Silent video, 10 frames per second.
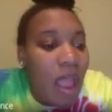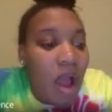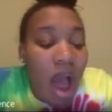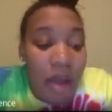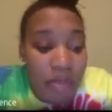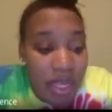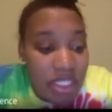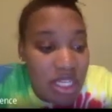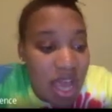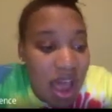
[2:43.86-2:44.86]
A
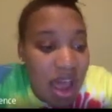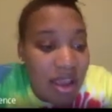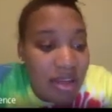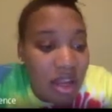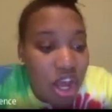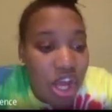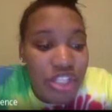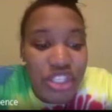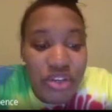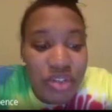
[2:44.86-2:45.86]
pentagon, a
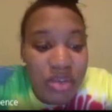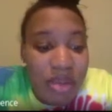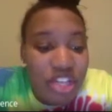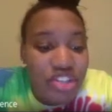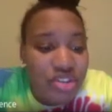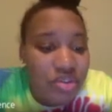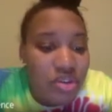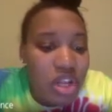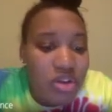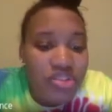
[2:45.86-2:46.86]
two-dimensional
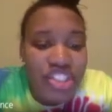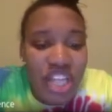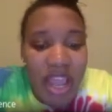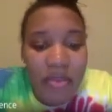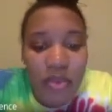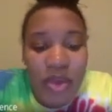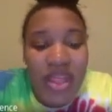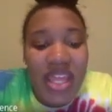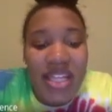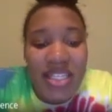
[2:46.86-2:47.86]
closed shape with
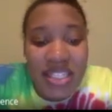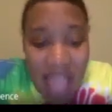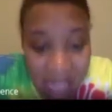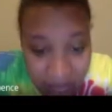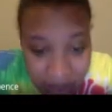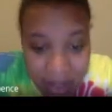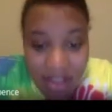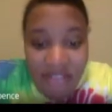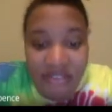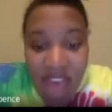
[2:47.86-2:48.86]
exactly
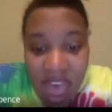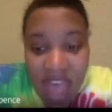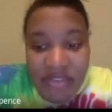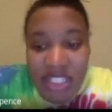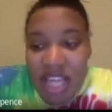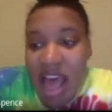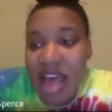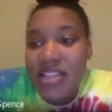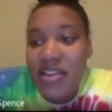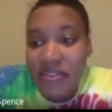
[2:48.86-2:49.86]
5 sides
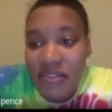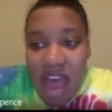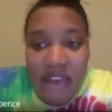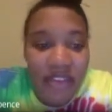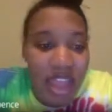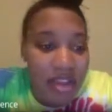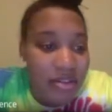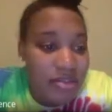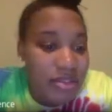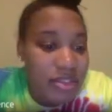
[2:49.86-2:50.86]
and 5
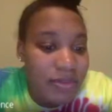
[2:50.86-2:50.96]
angles.